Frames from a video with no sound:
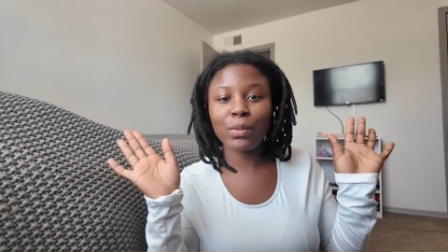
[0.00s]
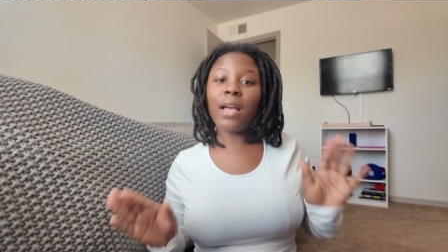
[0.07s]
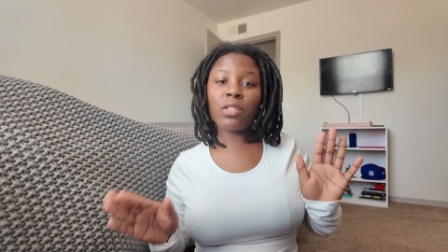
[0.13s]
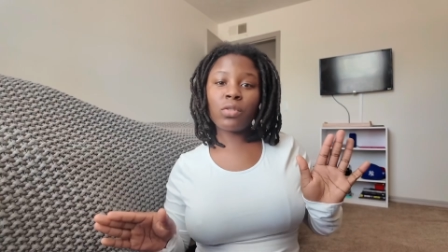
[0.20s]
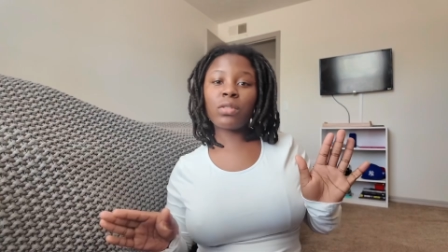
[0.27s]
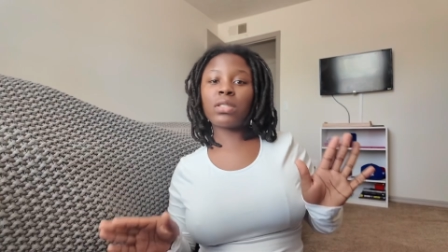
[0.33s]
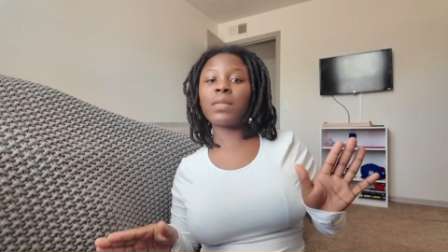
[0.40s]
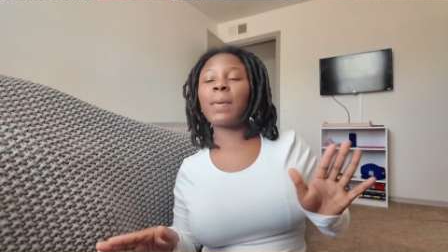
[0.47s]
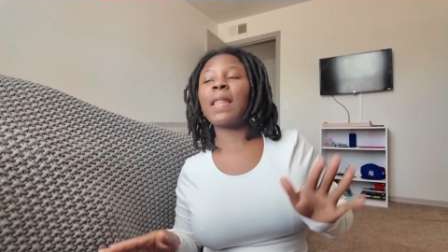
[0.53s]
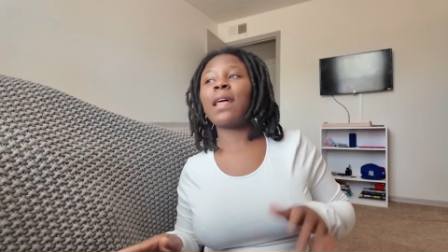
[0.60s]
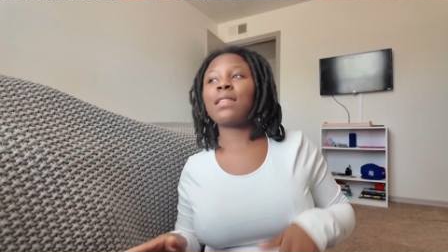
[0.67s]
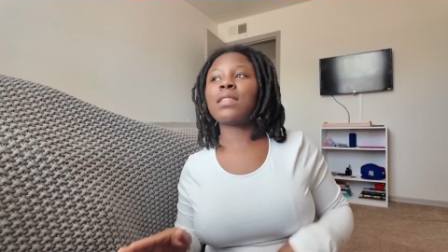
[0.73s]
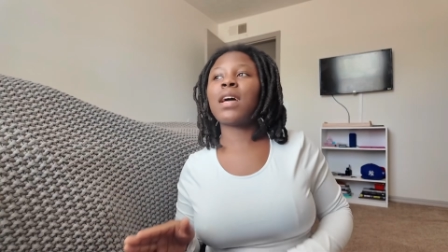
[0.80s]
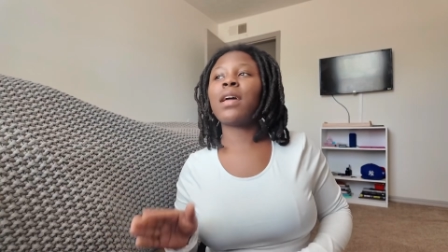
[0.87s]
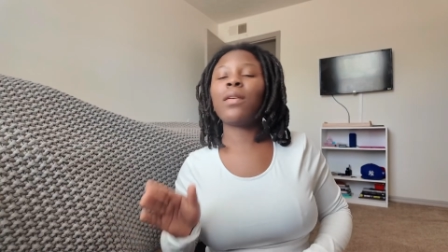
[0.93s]
as you can
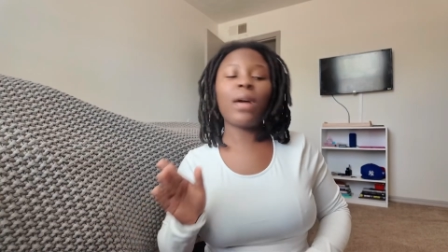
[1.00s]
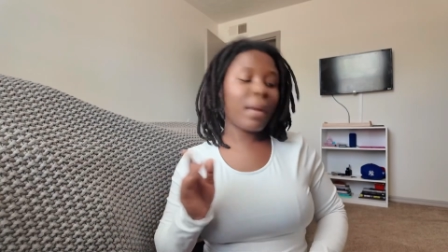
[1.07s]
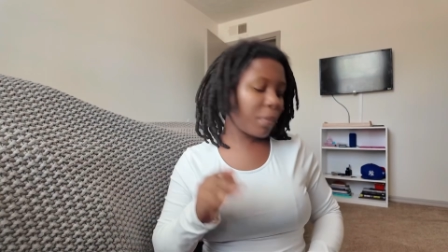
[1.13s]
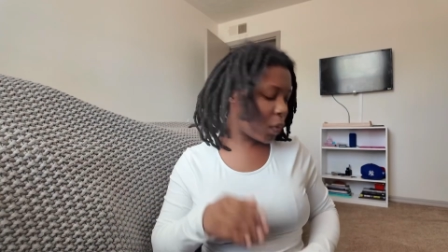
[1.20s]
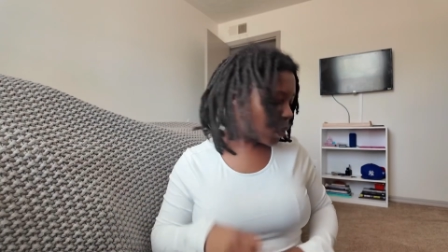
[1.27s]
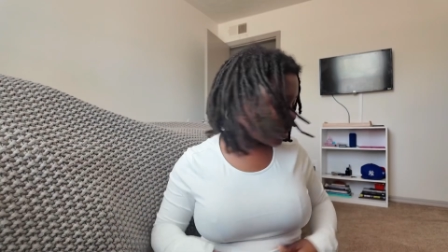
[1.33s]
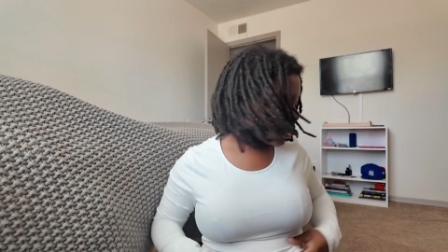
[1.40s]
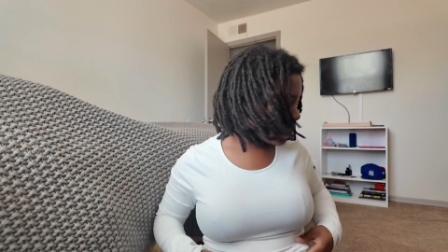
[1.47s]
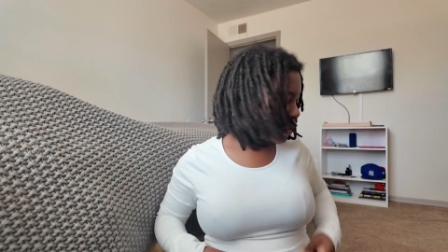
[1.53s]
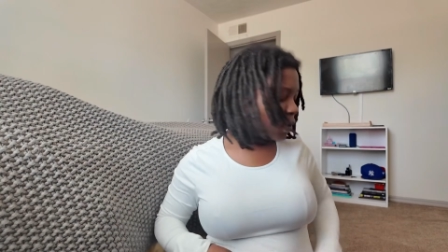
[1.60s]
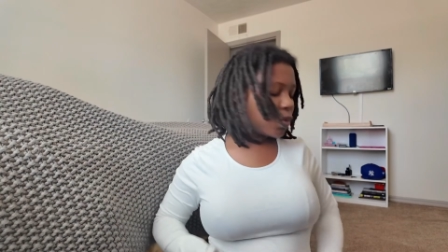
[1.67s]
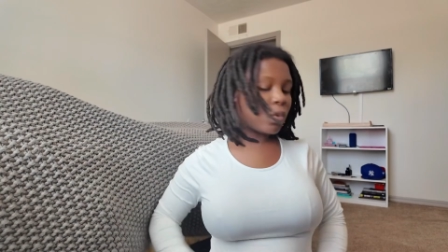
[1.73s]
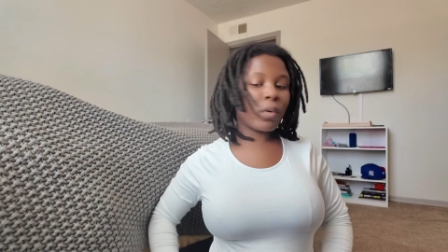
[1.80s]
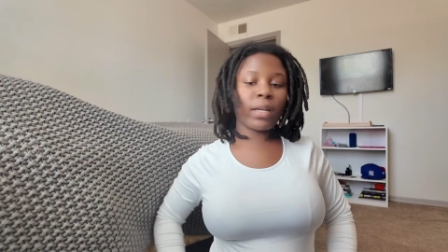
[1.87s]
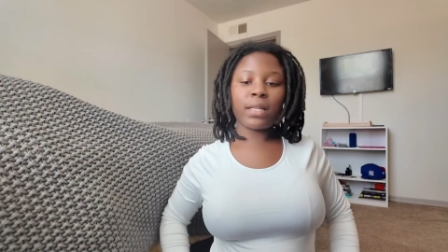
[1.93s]
that title, I'm going to be
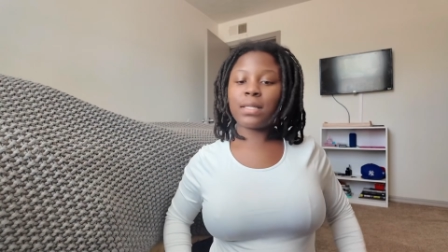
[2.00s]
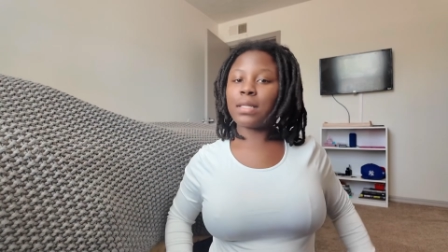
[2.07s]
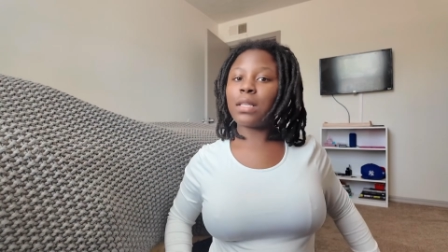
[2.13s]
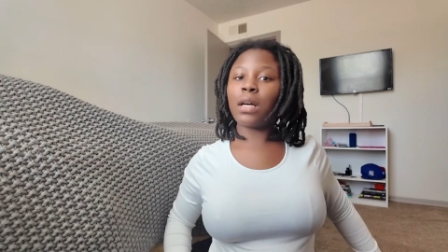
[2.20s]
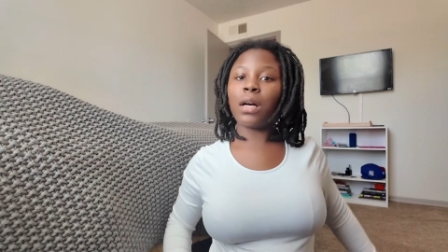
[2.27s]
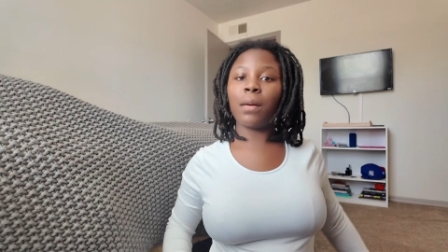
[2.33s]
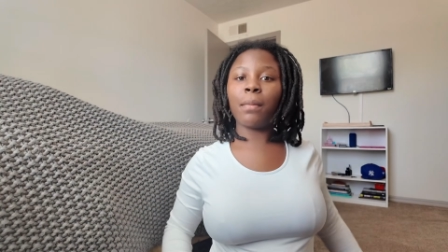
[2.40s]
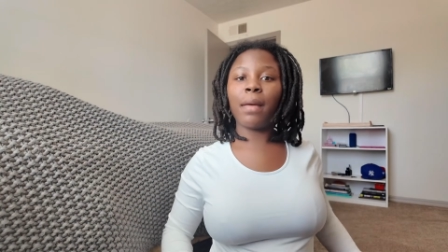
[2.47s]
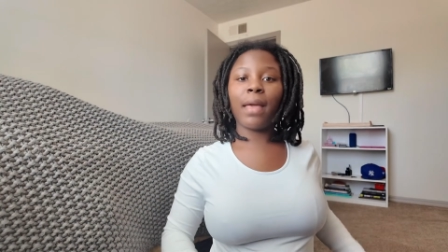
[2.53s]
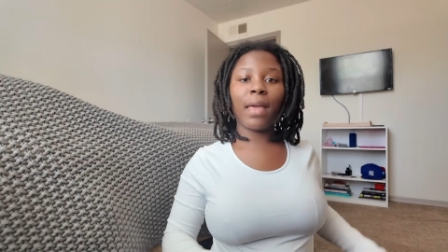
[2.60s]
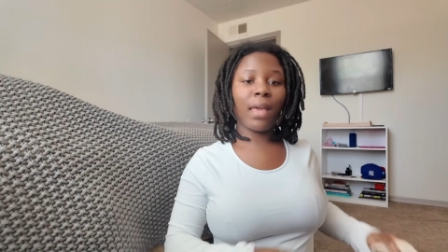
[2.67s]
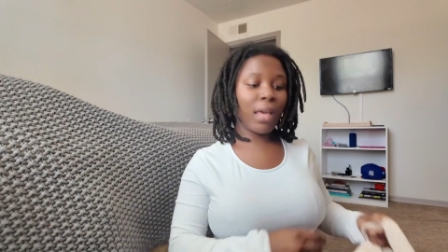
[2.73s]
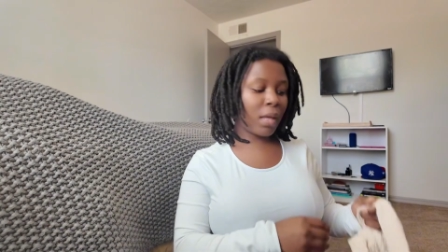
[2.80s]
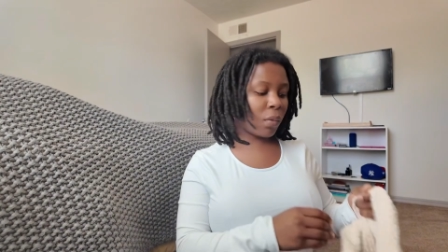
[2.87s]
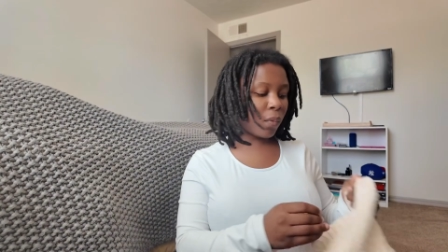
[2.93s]
doing some
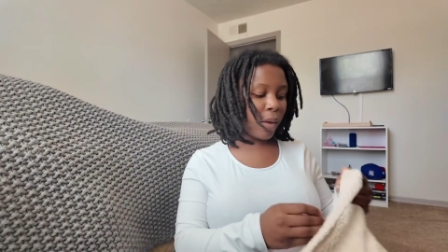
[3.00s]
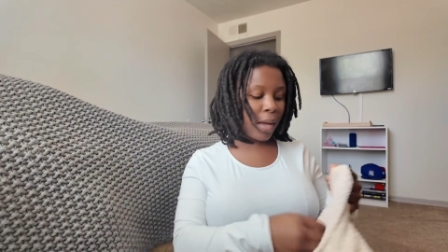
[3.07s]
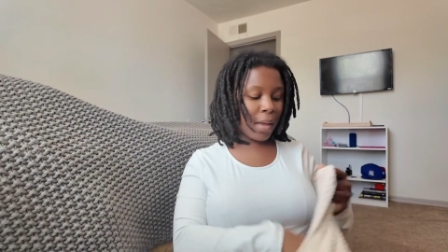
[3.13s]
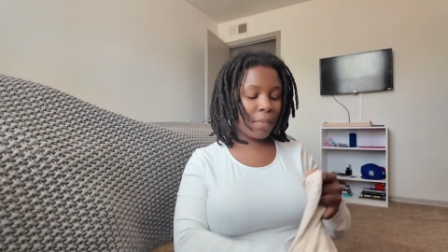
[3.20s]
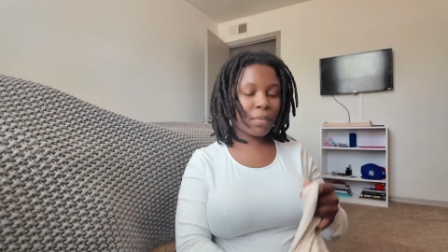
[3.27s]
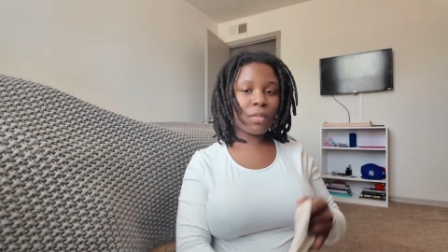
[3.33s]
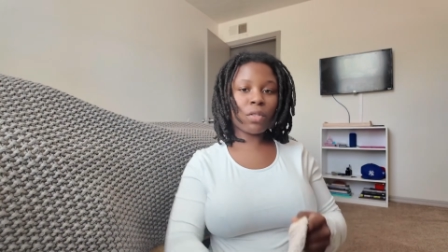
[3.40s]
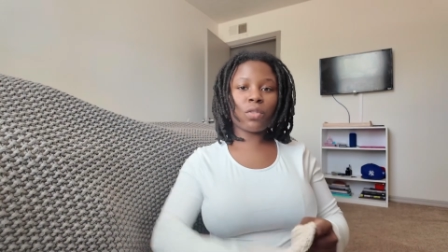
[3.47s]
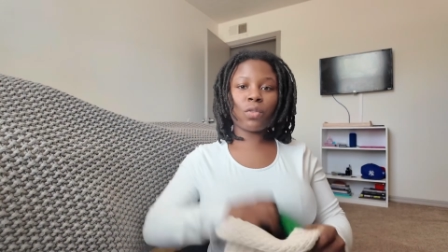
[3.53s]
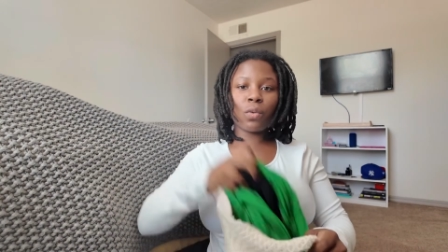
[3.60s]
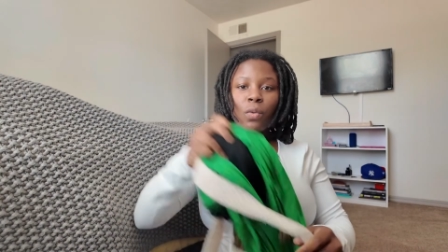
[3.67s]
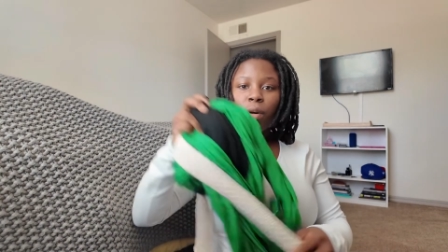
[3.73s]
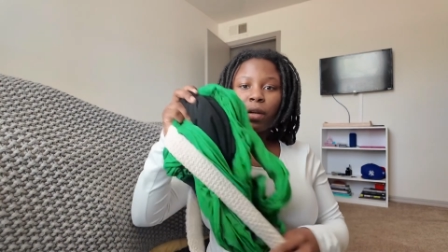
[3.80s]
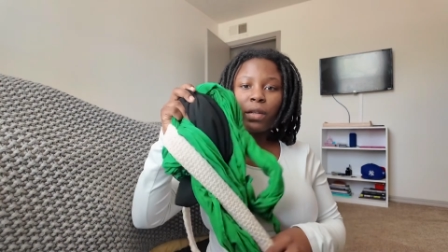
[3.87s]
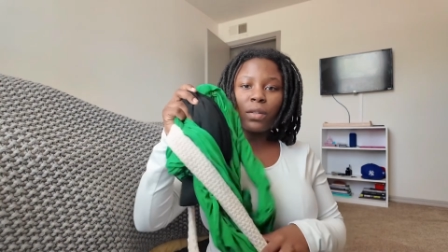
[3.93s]
head wrap
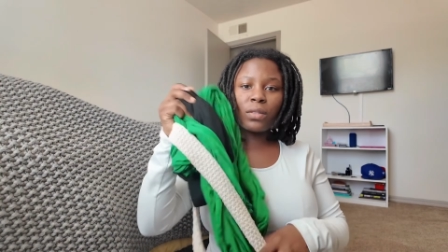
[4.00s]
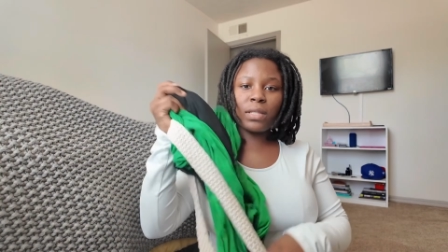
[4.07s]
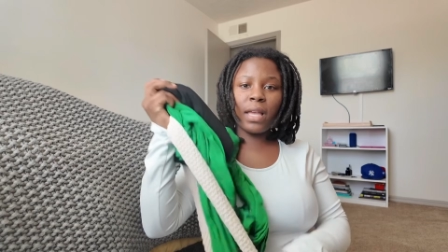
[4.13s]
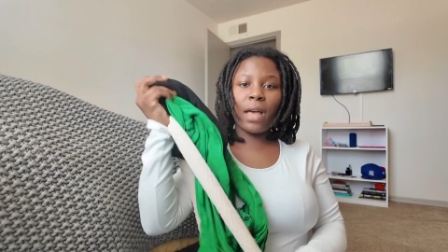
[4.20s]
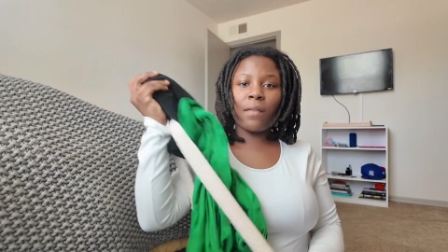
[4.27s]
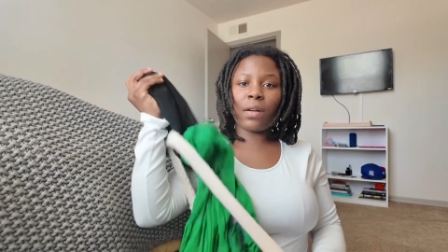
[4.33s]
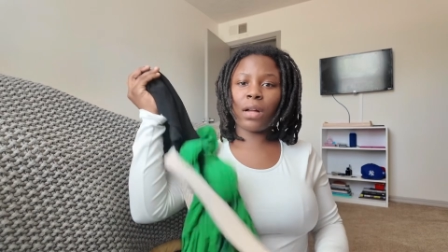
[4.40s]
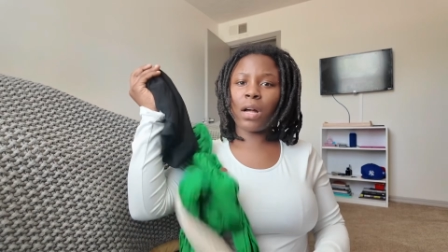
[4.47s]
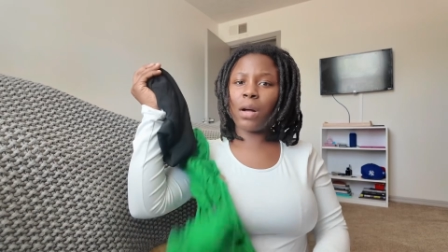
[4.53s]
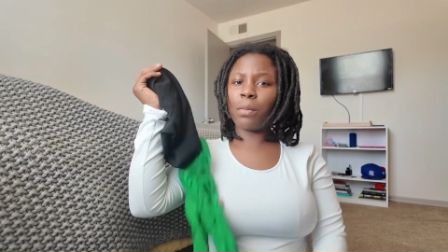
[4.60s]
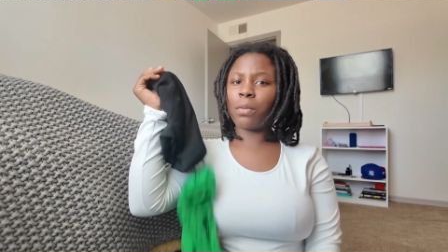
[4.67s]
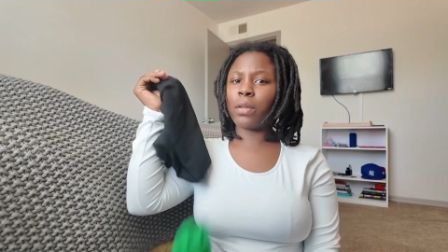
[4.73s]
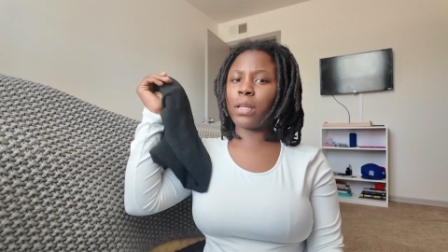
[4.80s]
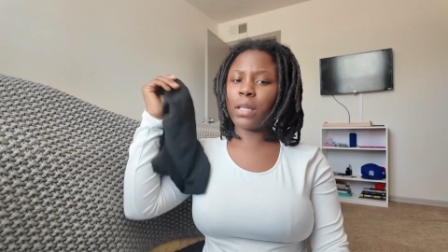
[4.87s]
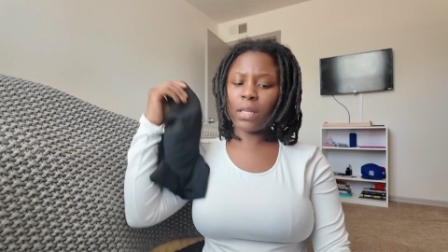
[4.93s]
tutorials. I have a
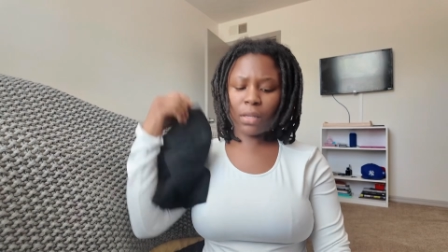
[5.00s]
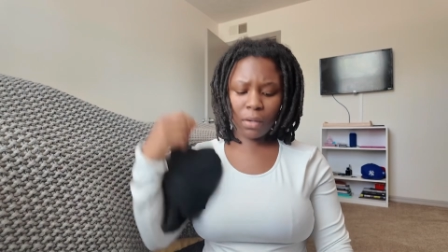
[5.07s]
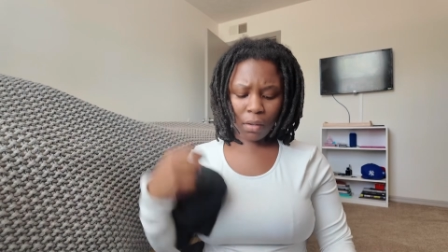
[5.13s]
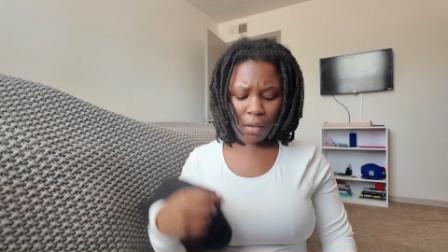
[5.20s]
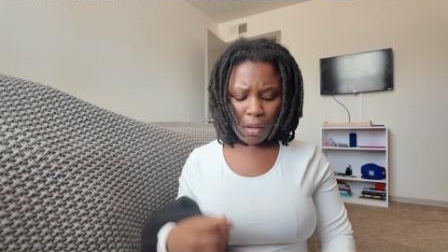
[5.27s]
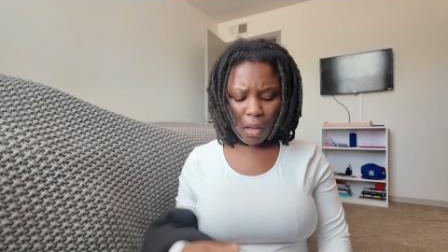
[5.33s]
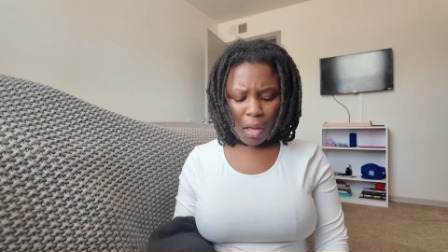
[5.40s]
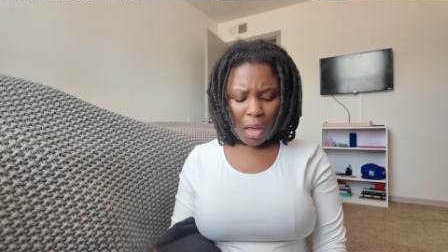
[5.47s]
couple in here.